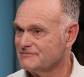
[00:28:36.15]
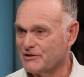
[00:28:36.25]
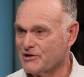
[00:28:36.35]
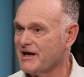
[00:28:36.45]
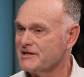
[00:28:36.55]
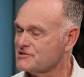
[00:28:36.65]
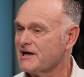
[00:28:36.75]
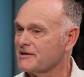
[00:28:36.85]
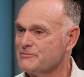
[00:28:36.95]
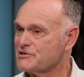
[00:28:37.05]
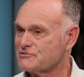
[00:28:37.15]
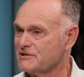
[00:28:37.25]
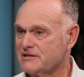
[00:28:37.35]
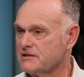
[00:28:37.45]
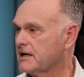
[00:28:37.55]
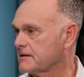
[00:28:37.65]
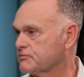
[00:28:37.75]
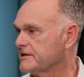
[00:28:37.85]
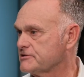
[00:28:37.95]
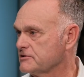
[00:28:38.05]
It's not a mystery, and you got a
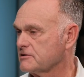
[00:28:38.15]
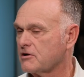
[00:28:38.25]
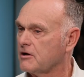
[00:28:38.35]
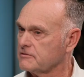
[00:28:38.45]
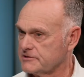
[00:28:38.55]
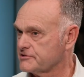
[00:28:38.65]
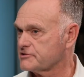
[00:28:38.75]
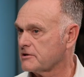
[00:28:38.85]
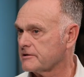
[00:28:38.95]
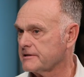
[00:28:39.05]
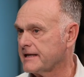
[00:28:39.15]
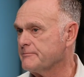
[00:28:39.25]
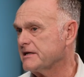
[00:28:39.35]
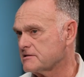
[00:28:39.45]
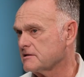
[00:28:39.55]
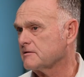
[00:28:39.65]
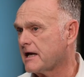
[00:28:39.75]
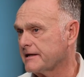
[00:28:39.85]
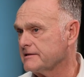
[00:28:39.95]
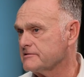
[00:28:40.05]
place you can call to start, and that makes it a
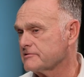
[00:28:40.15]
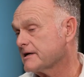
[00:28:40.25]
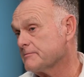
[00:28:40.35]
lot easier.